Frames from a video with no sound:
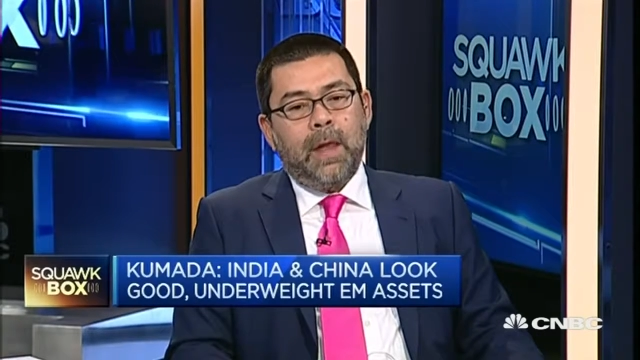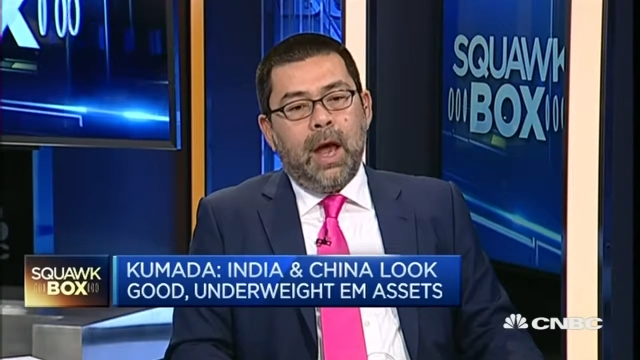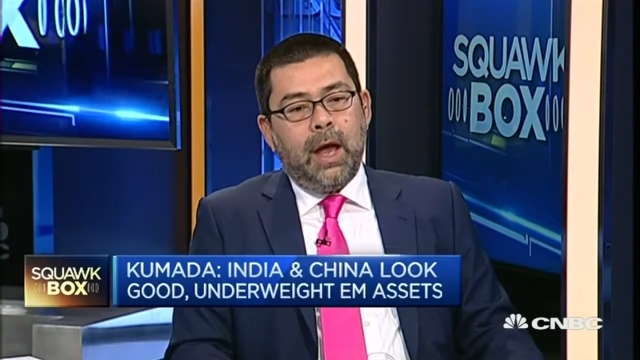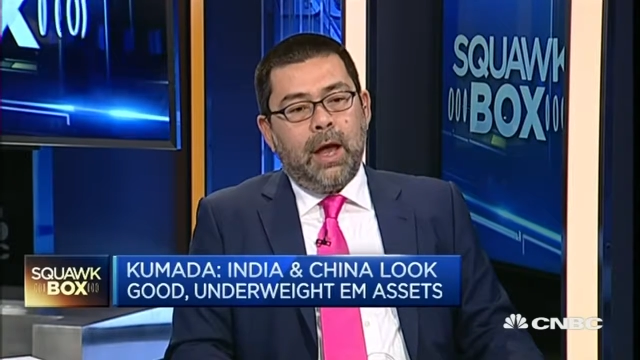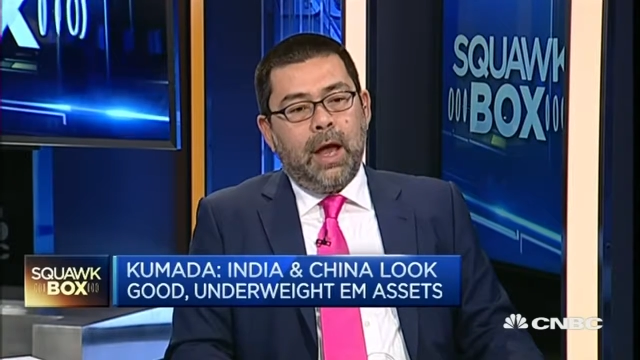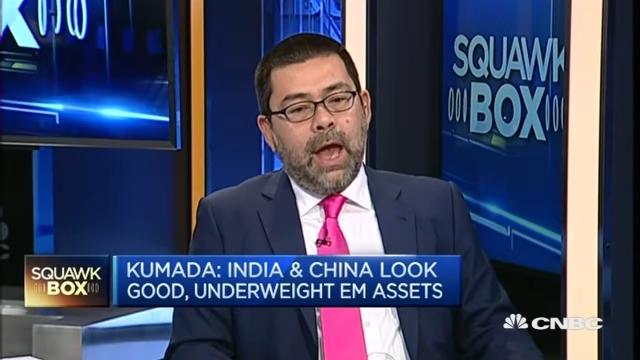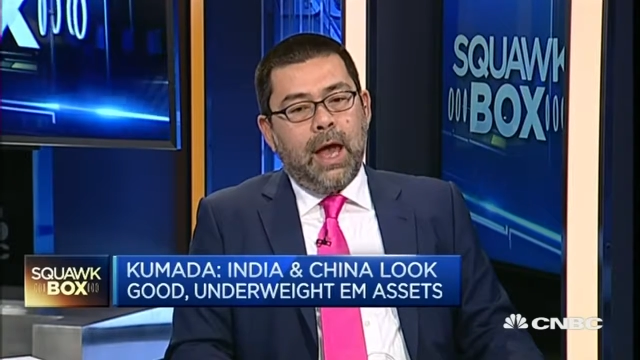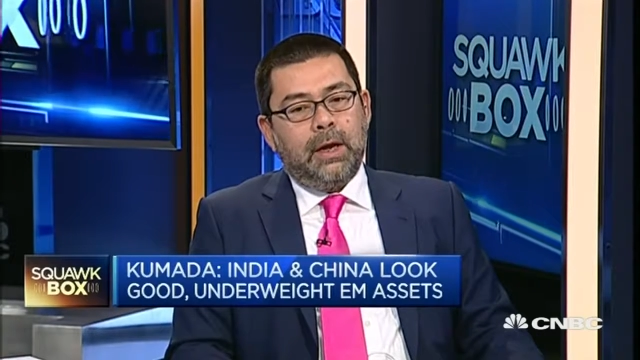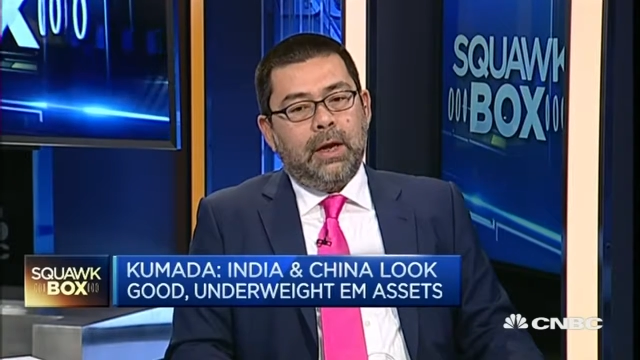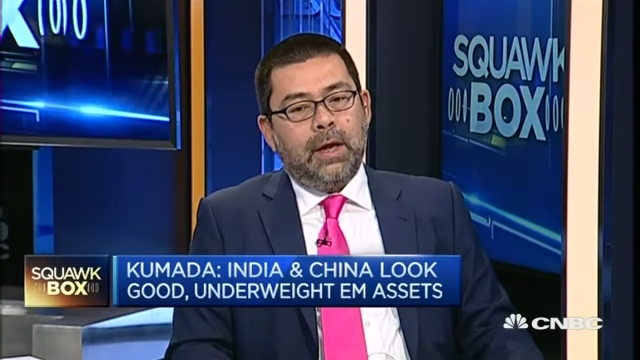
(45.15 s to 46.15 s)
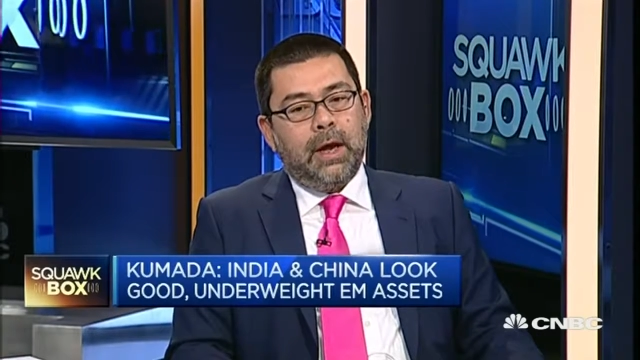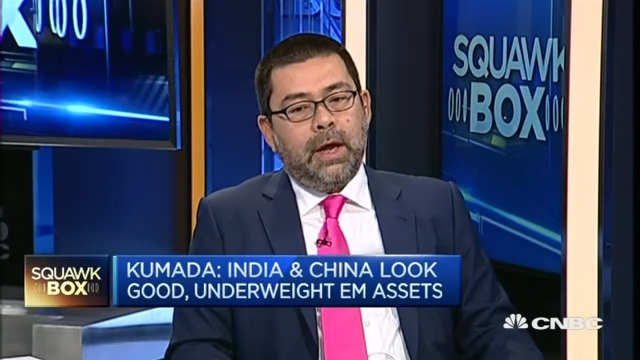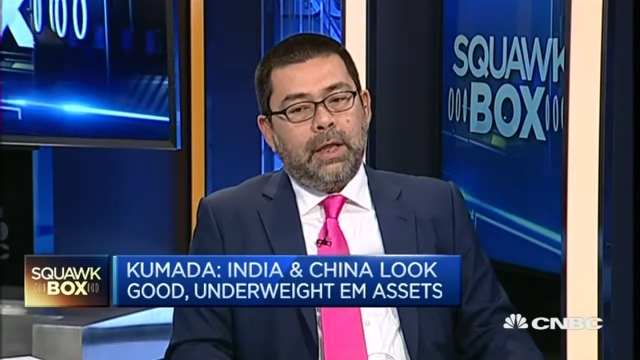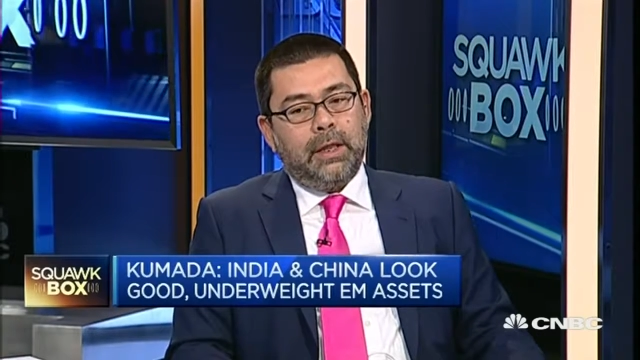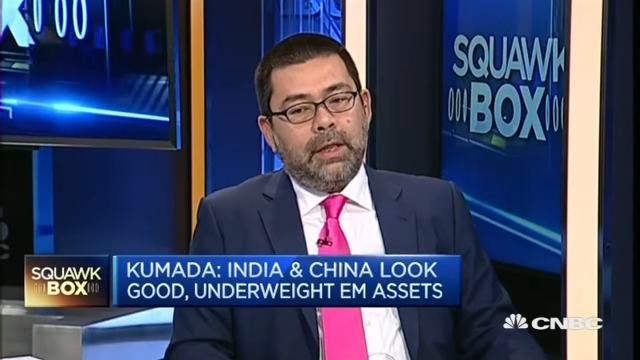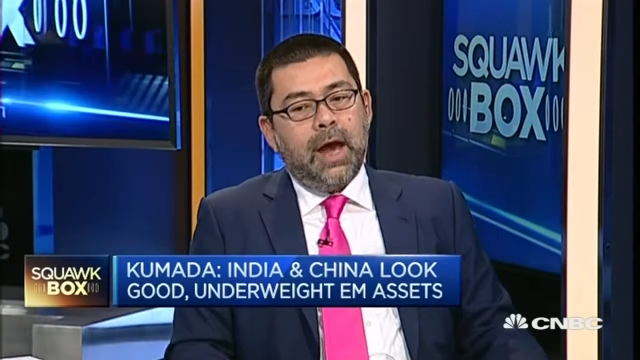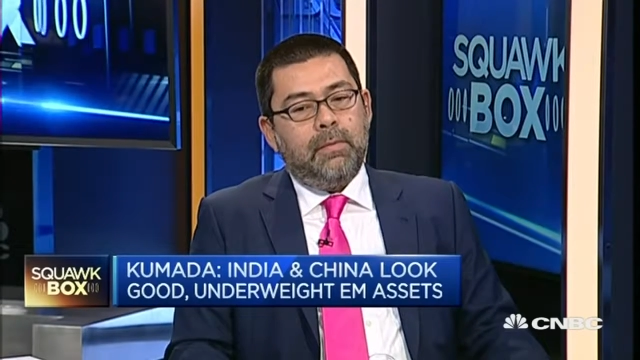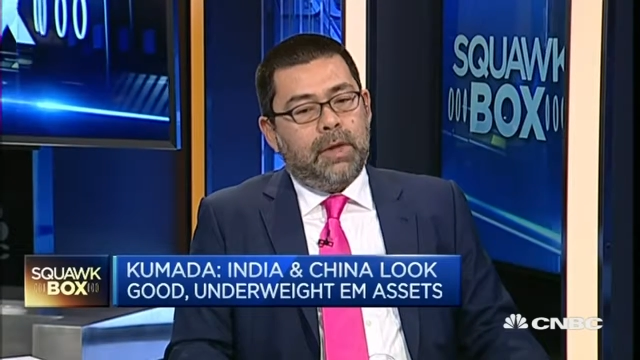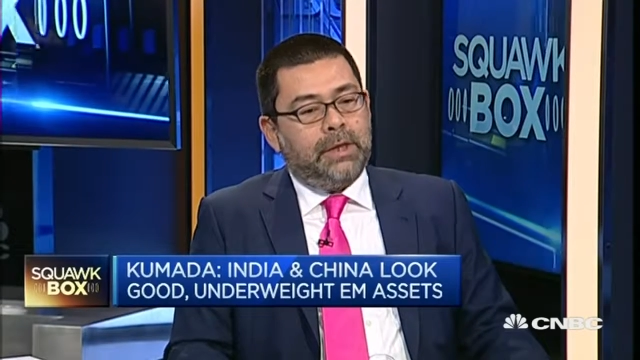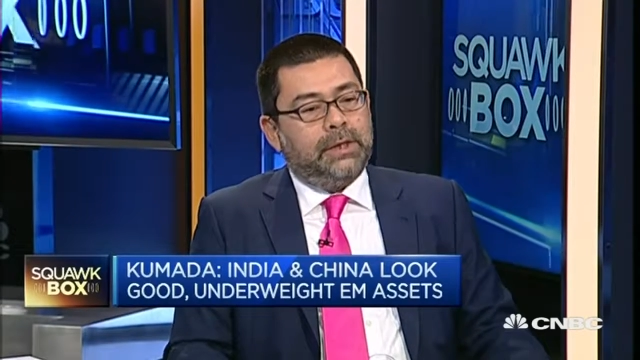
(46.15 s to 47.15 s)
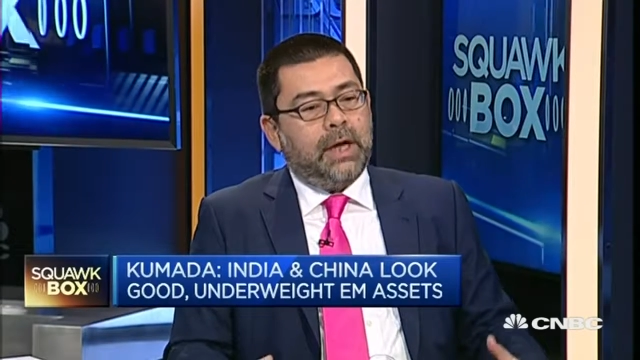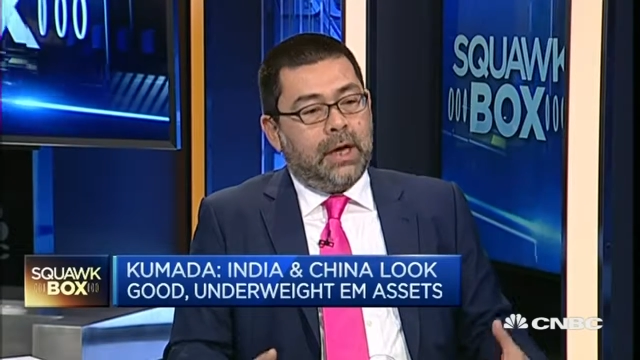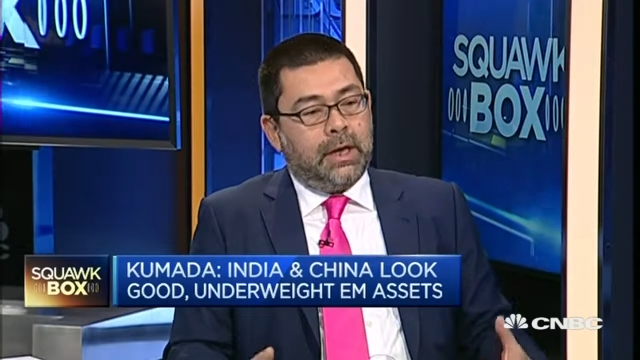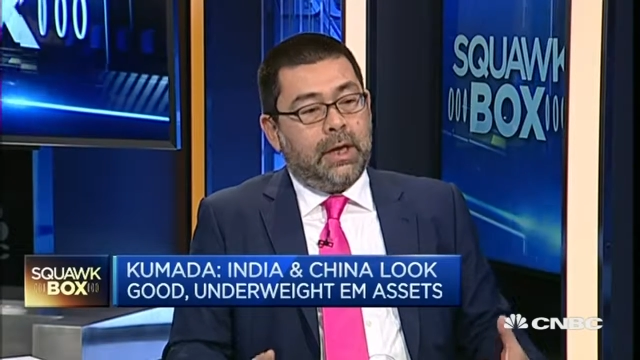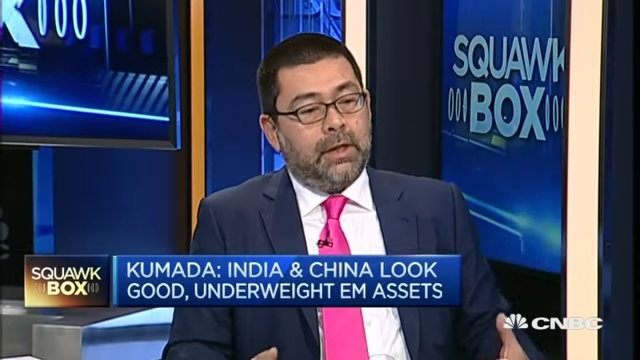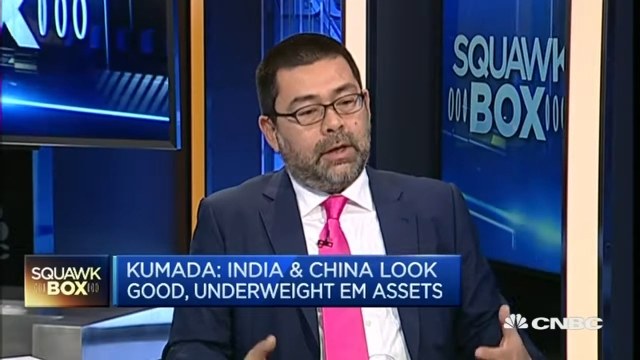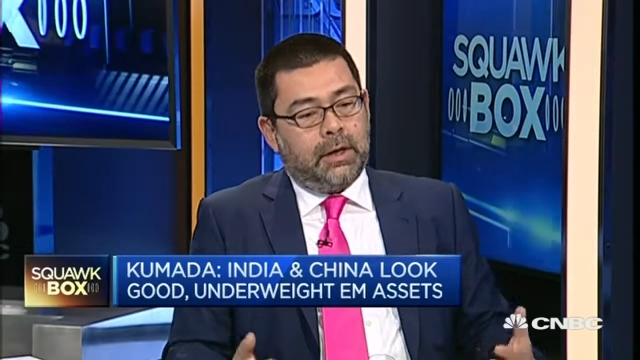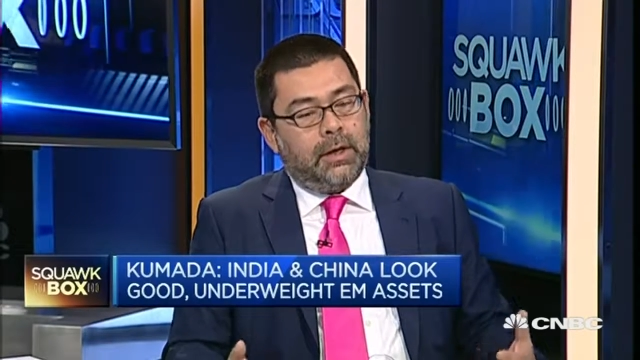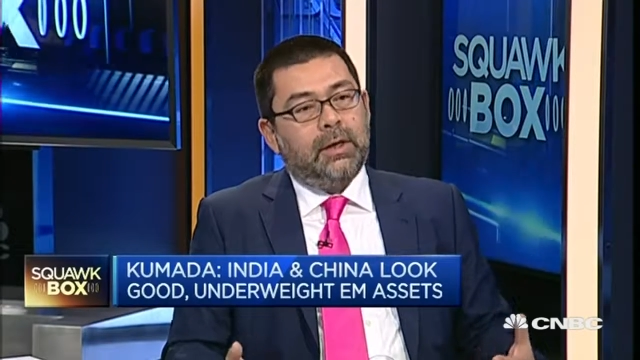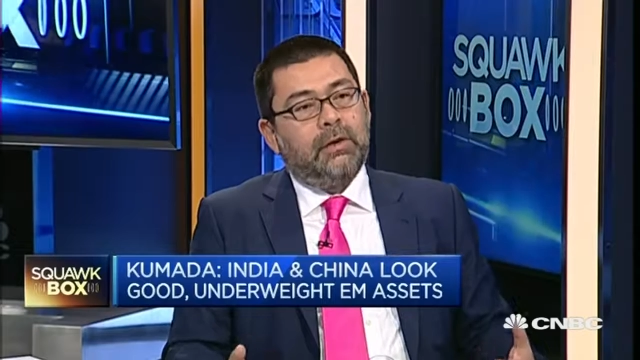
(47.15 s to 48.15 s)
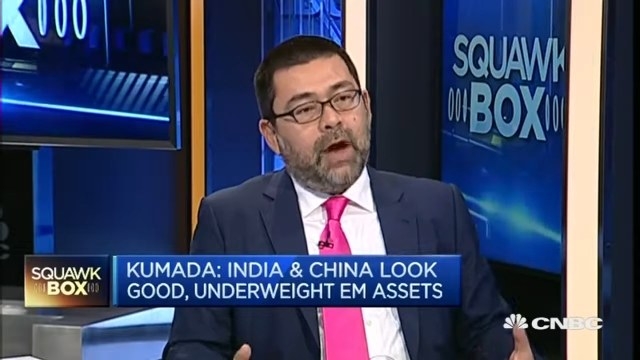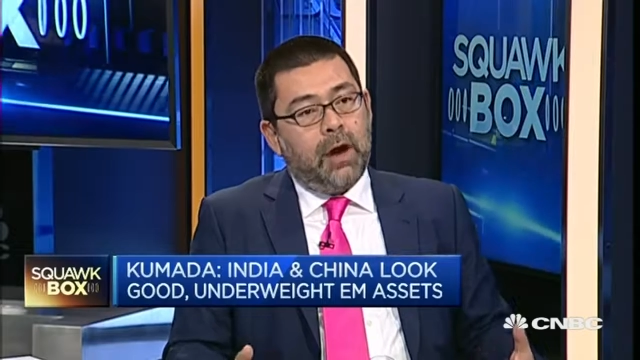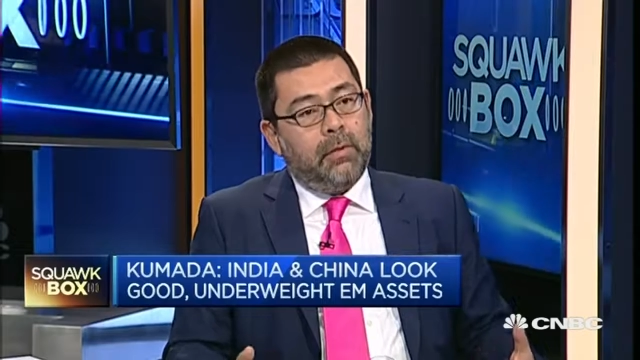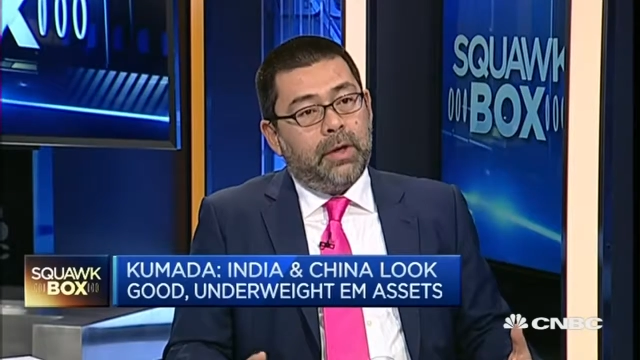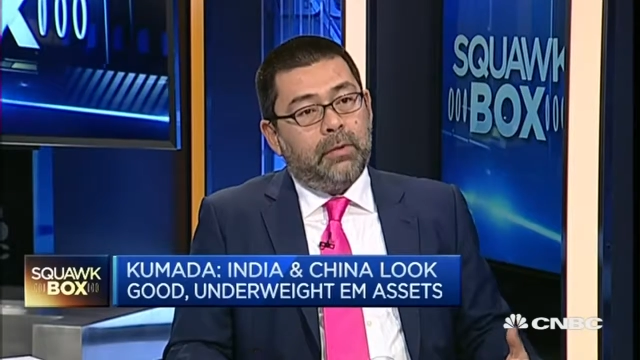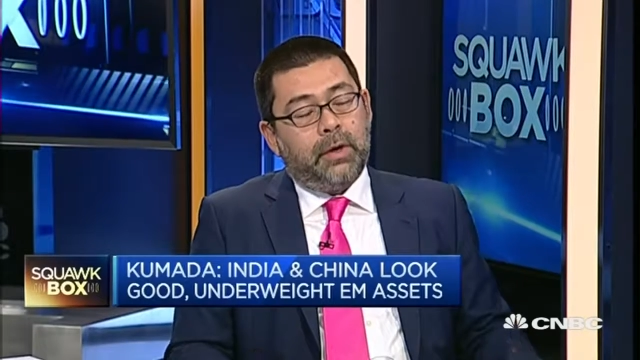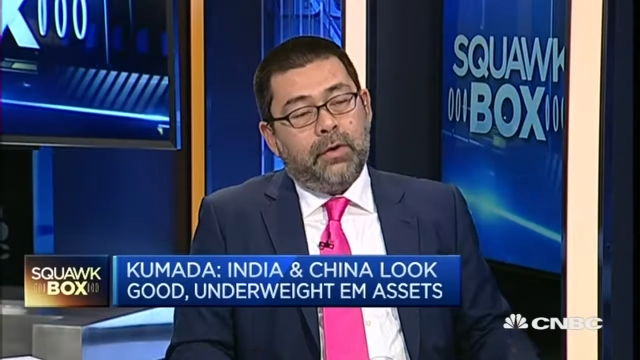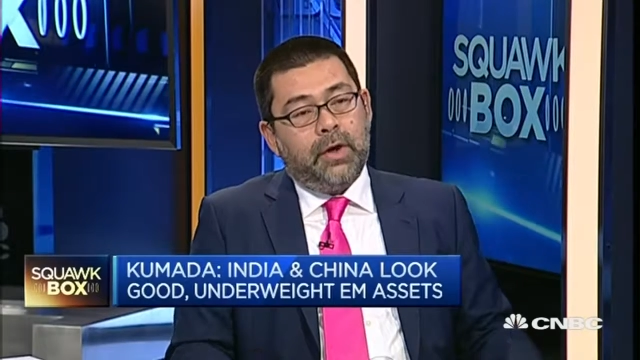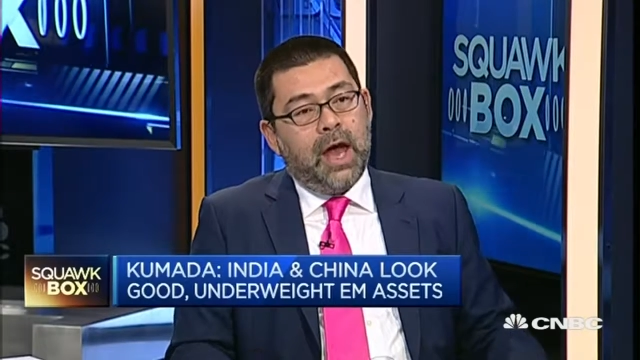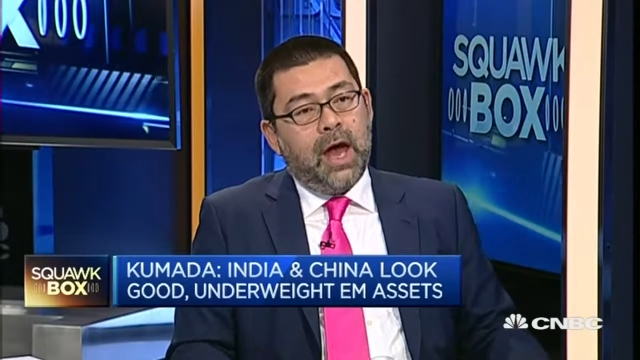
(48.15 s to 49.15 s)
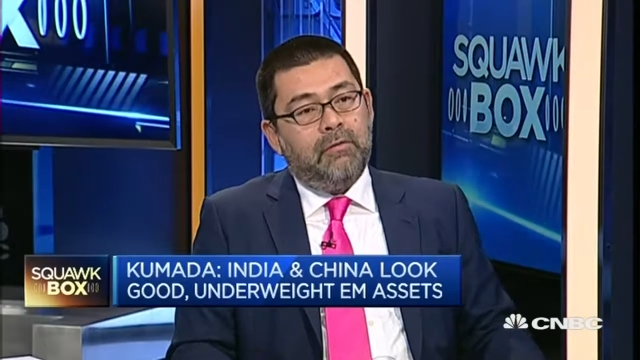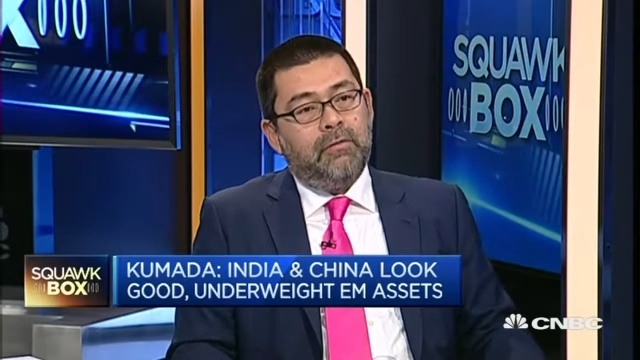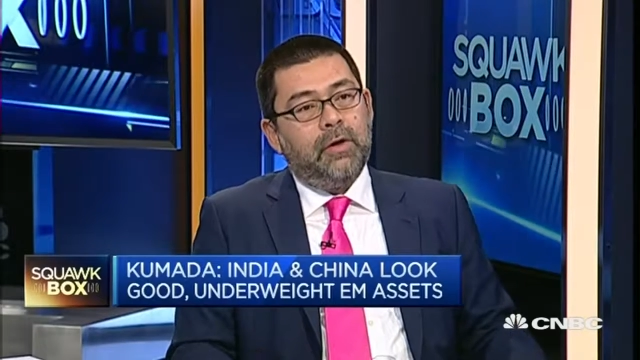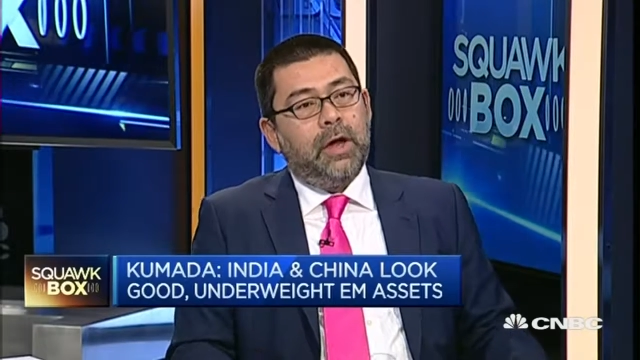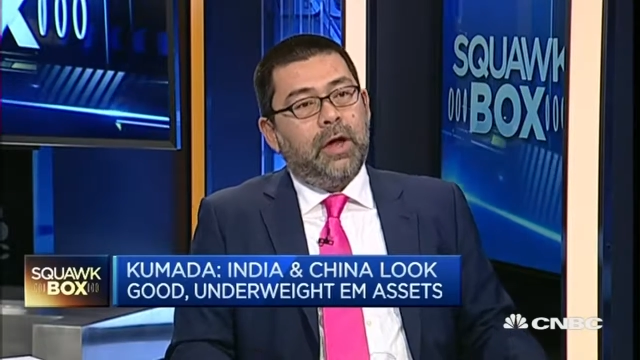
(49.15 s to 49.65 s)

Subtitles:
That means that in the current environment where you have